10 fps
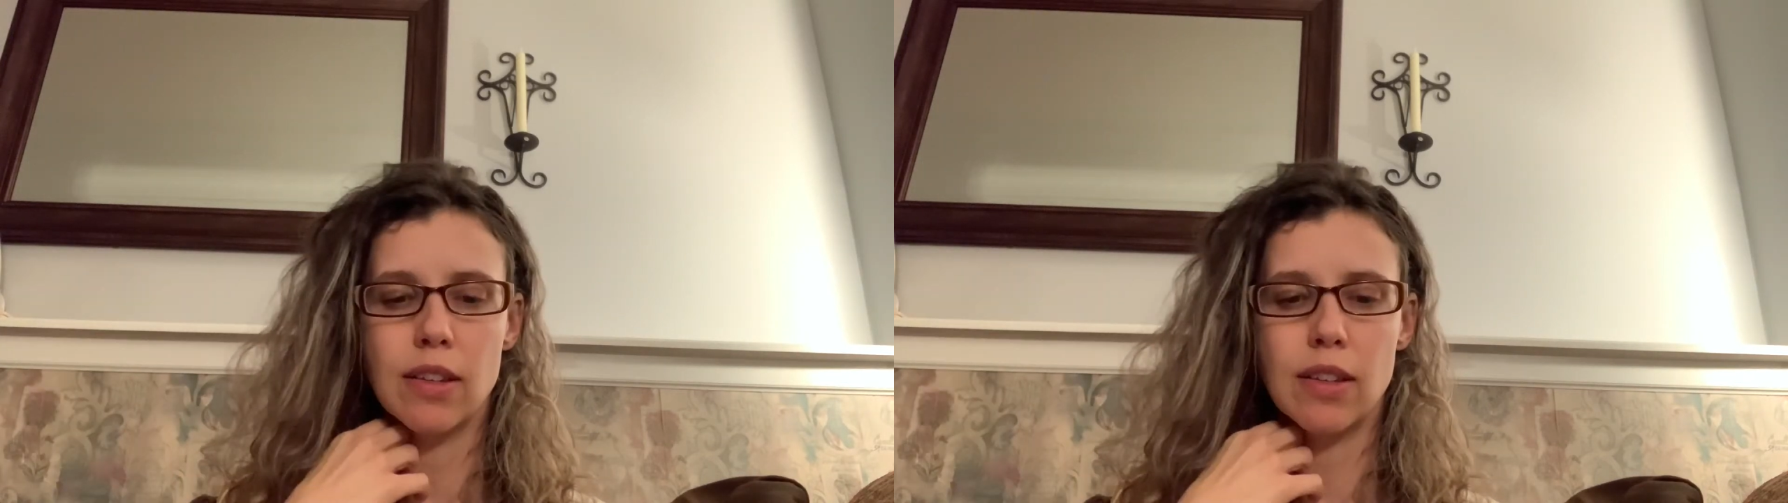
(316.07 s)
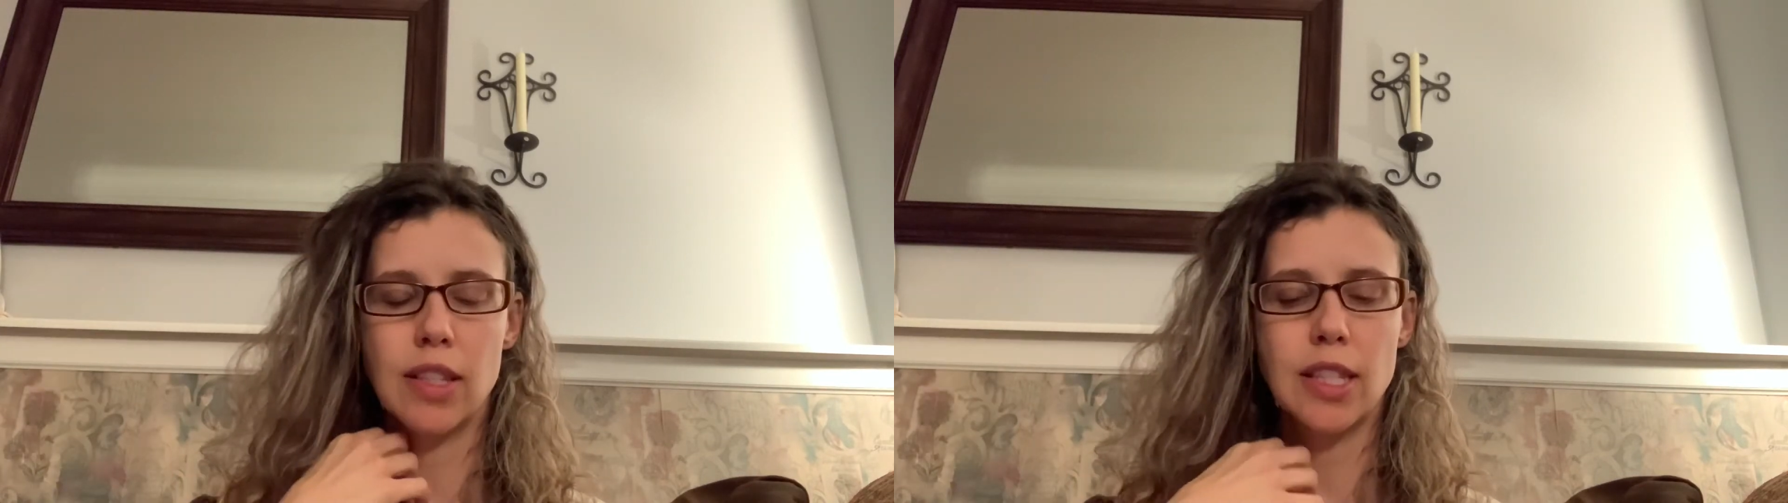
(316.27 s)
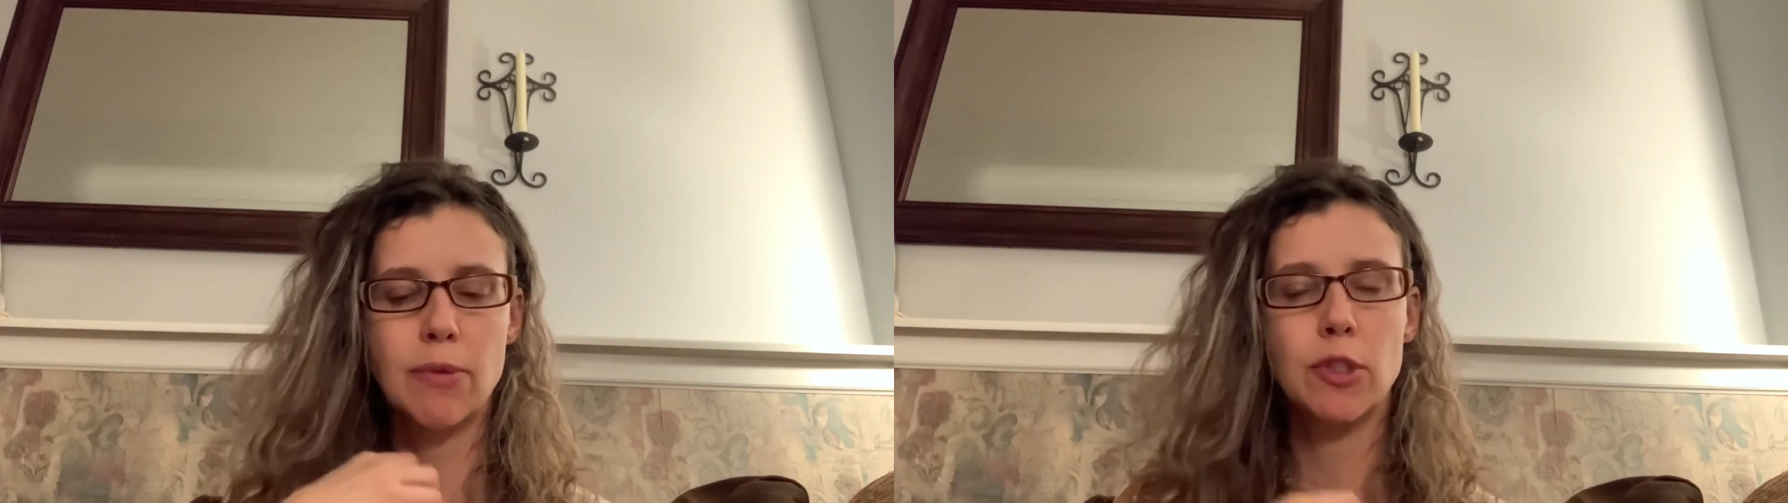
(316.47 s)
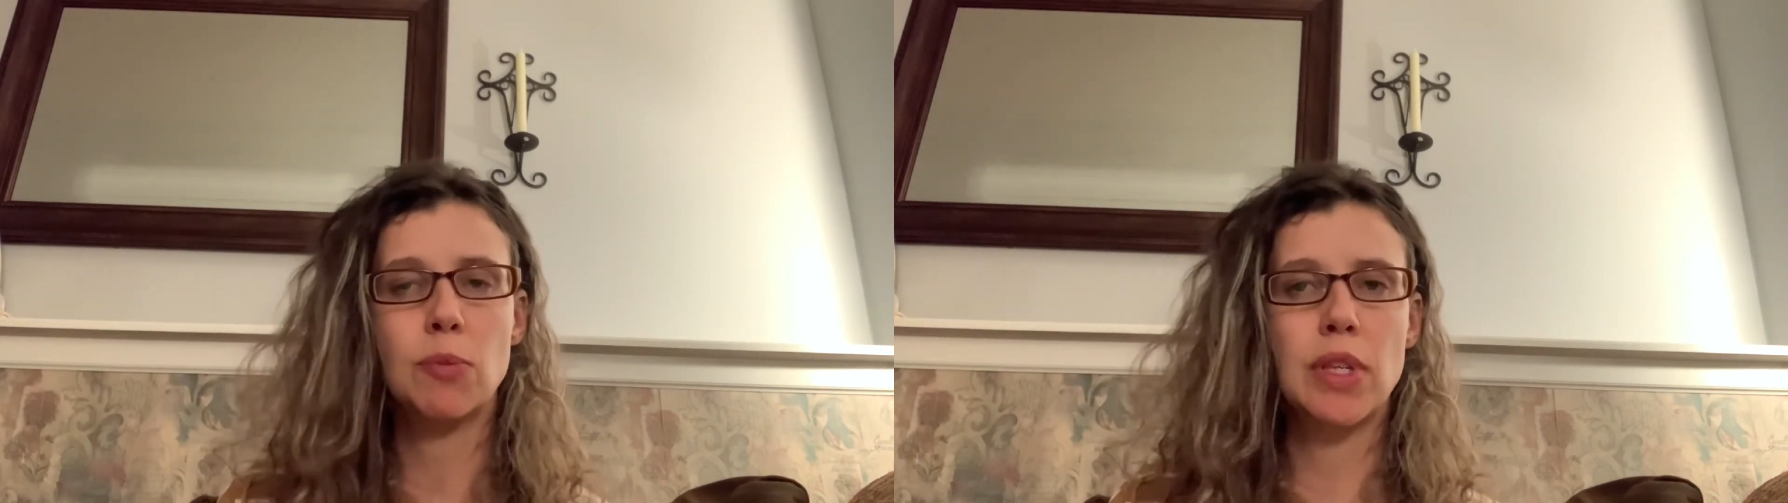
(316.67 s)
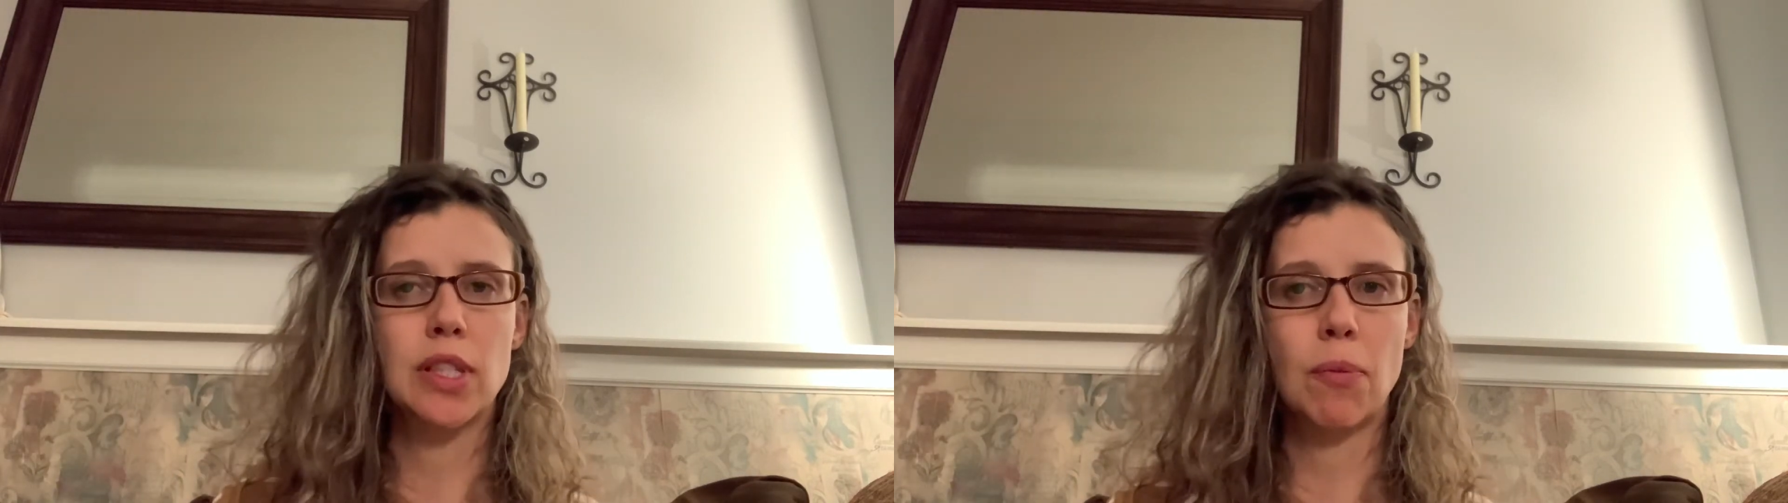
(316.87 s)
it seems to
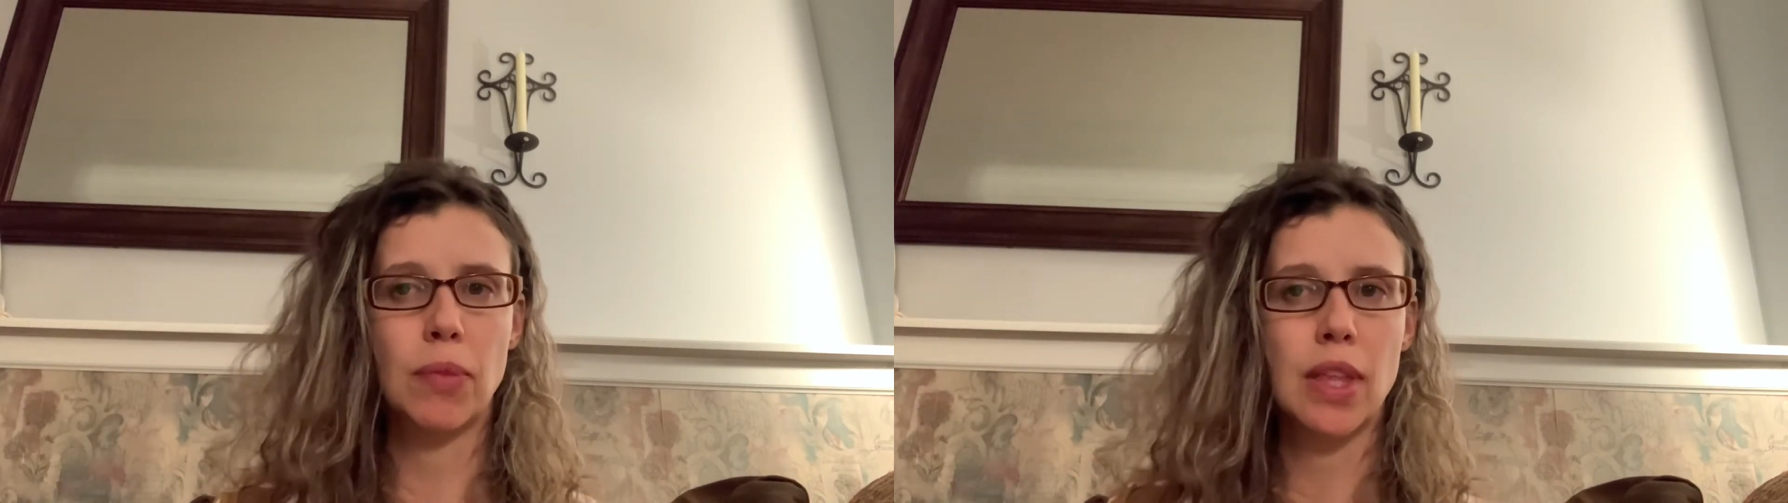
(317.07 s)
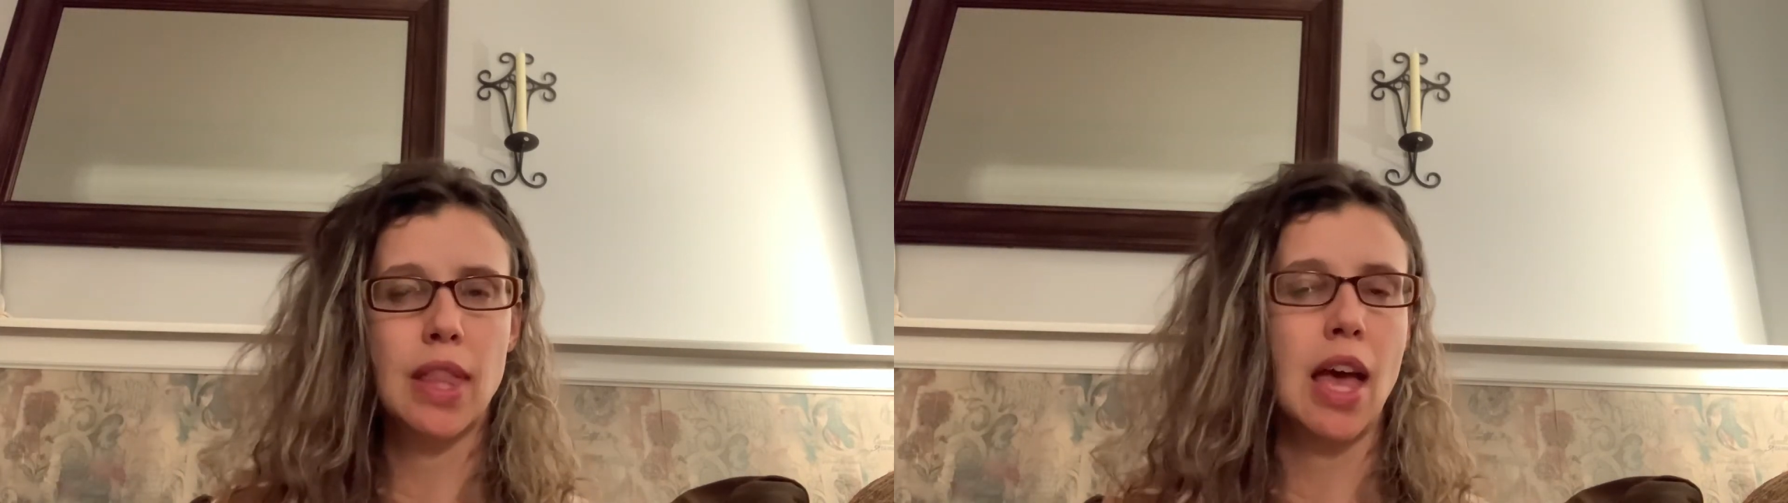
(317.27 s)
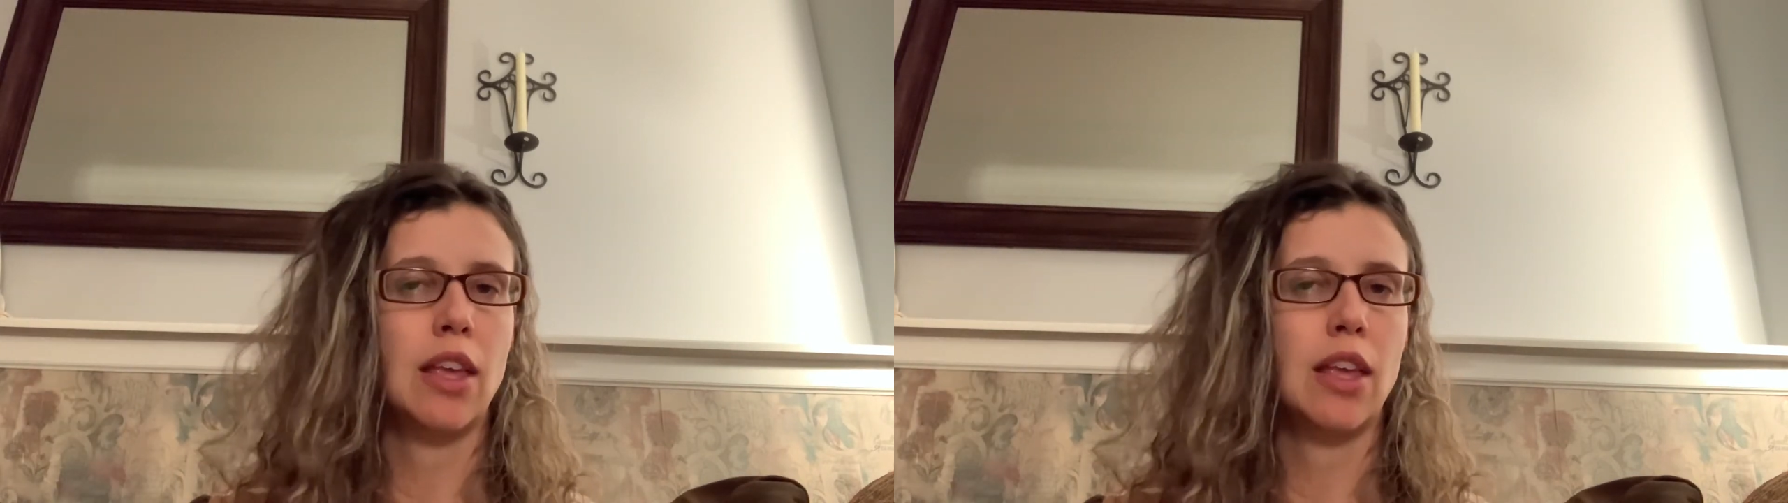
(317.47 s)
be something that